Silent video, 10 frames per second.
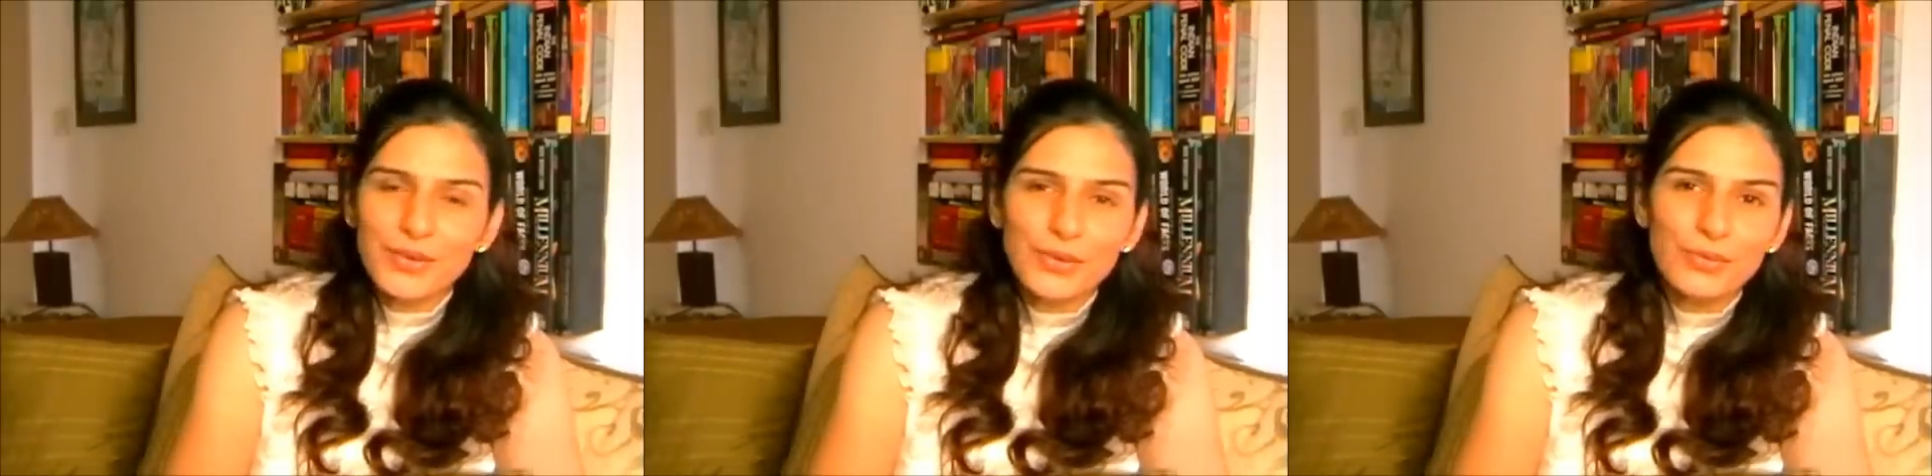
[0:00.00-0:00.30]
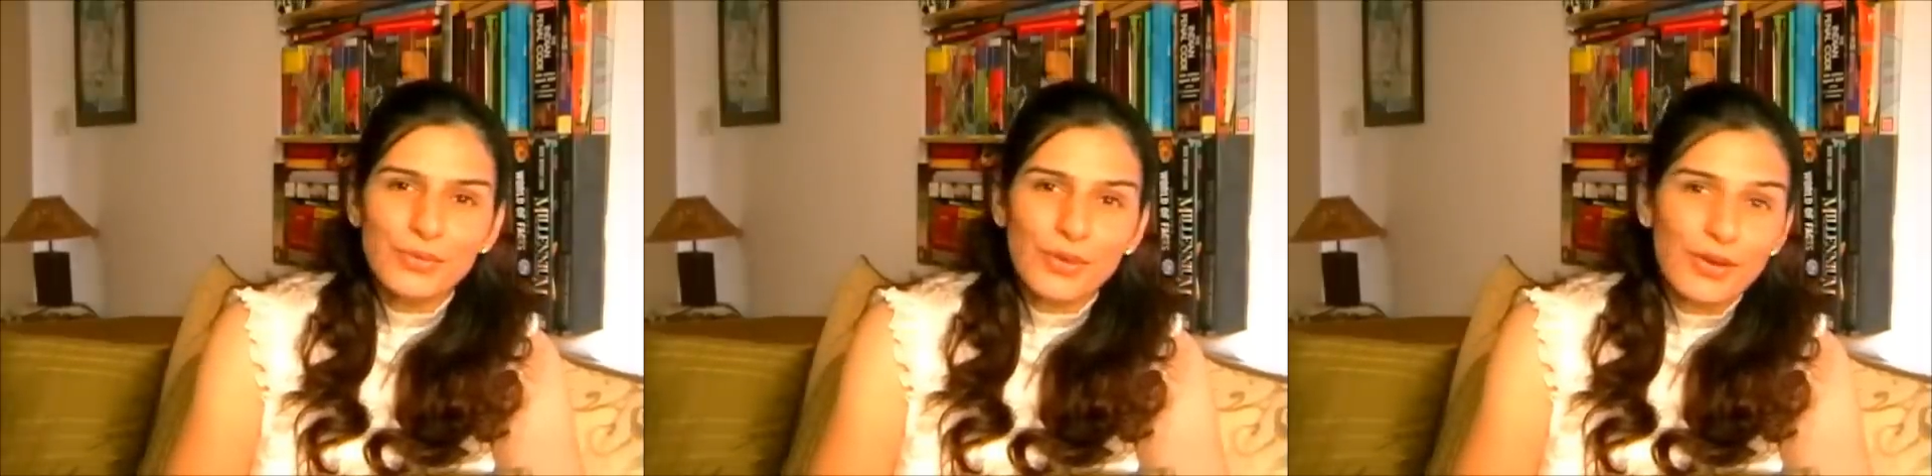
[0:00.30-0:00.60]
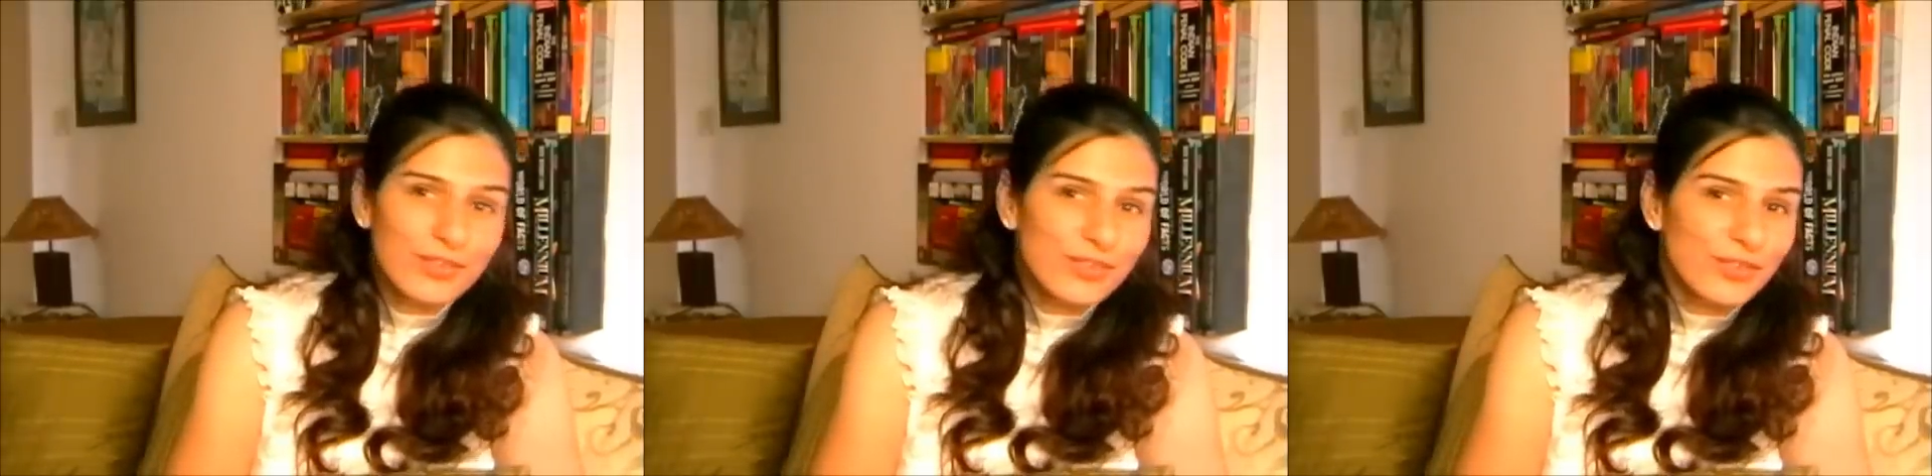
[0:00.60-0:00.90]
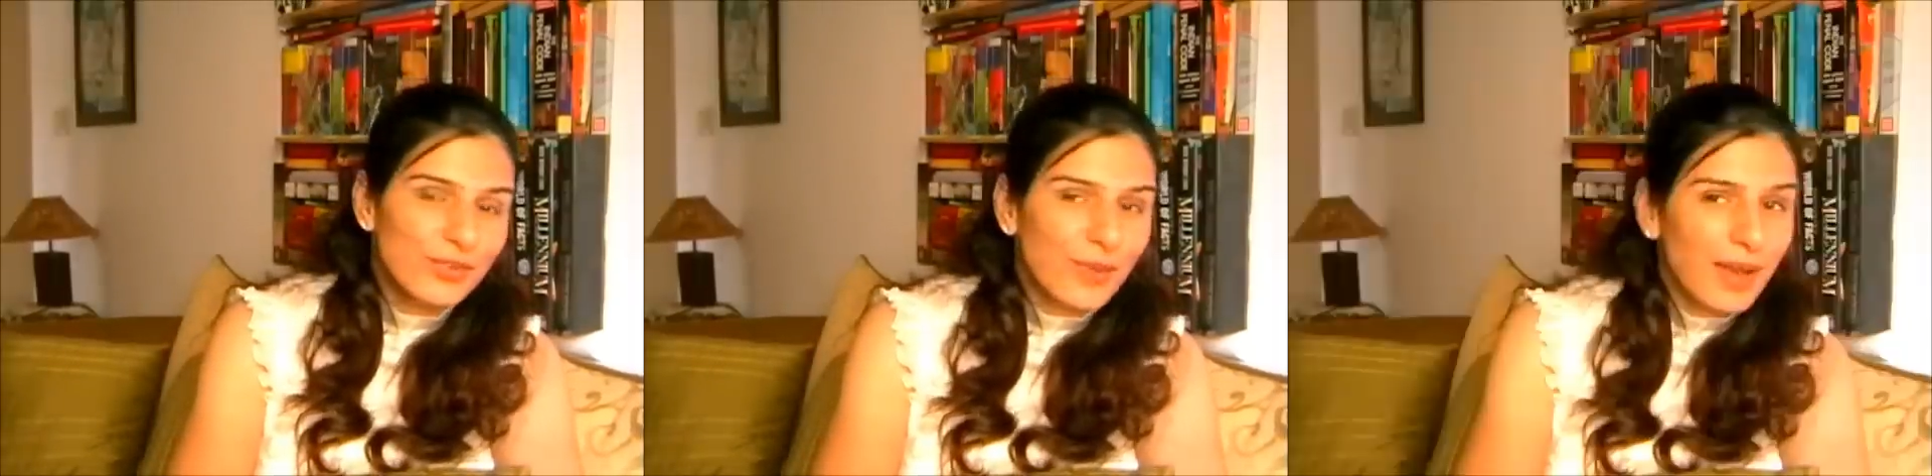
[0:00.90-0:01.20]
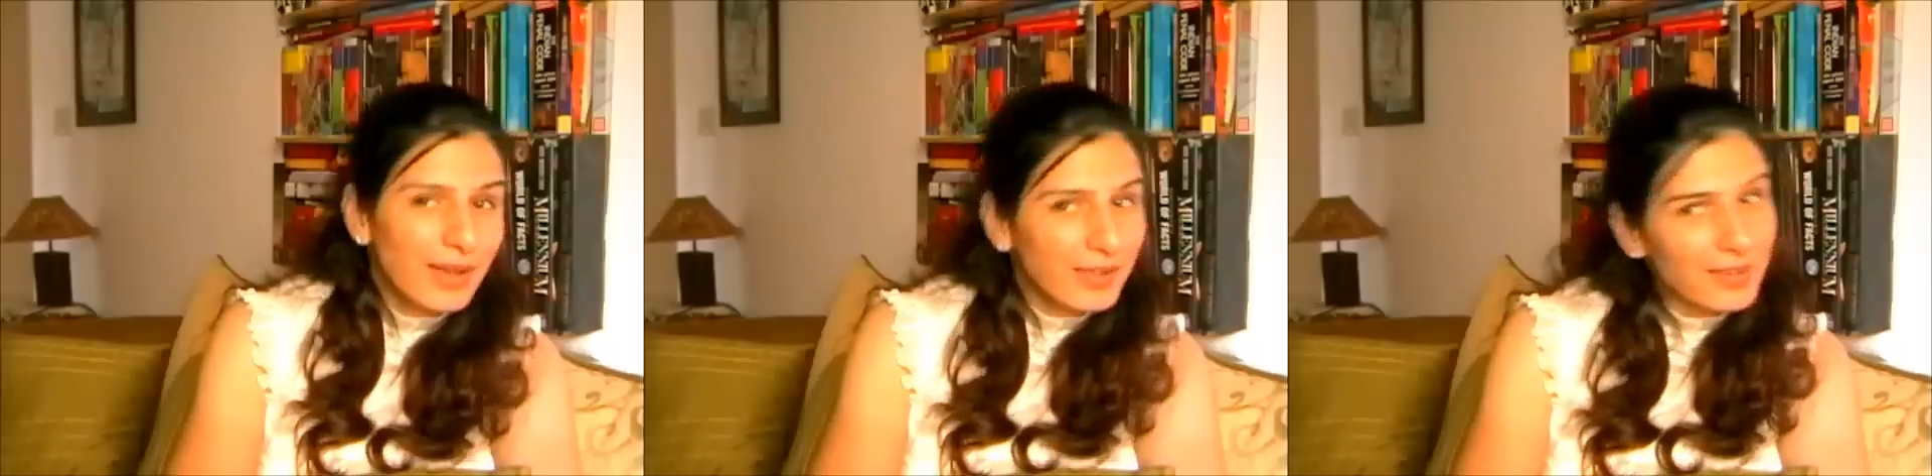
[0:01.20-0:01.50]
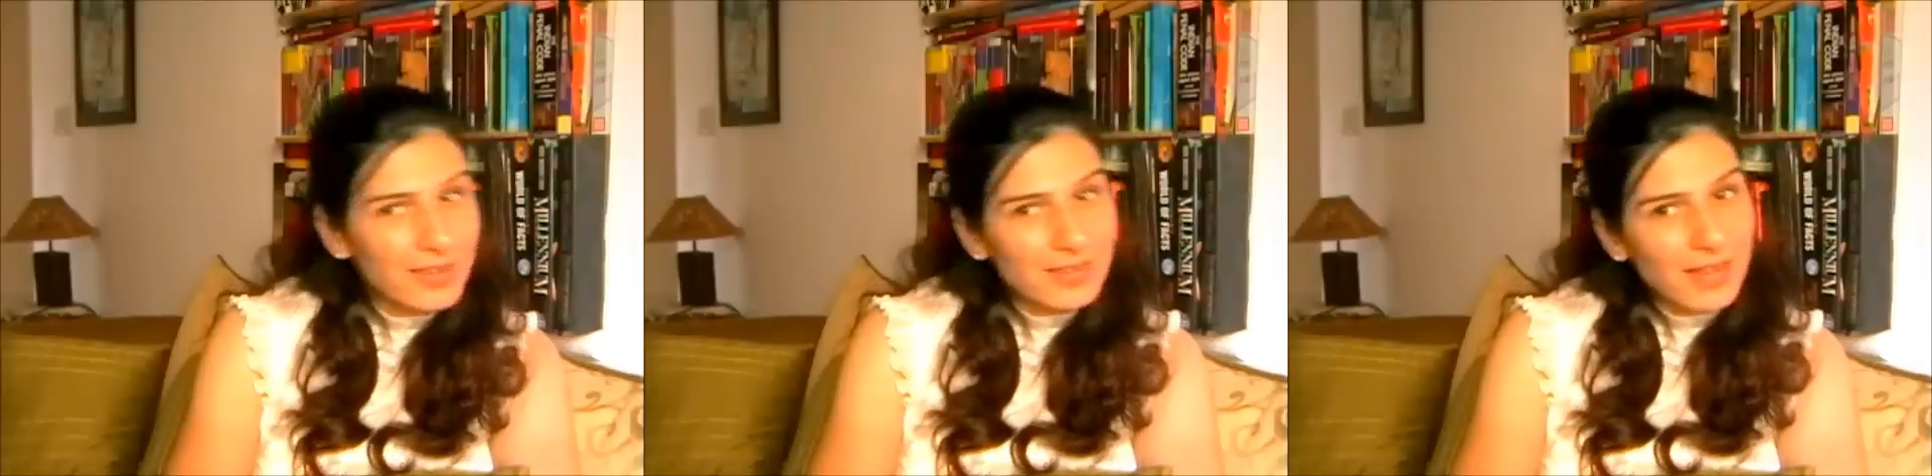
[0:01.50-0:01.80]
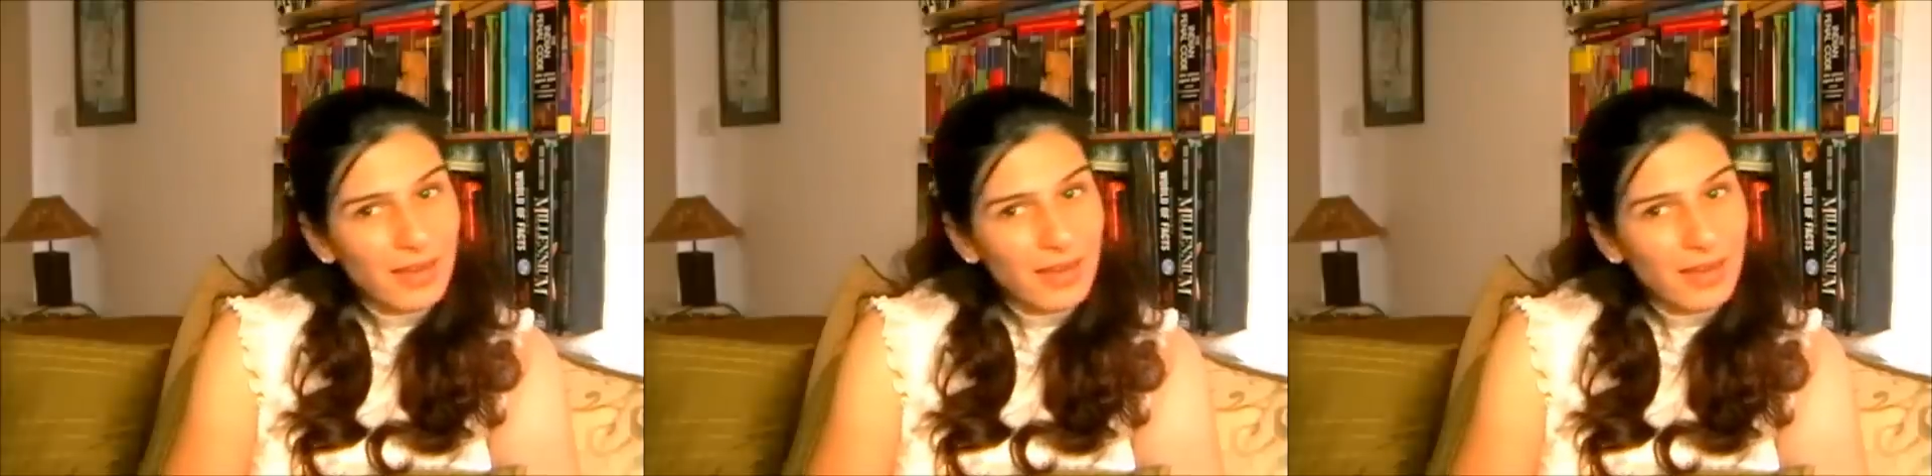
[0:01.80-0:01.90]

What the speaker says: new thoughts, new ideas,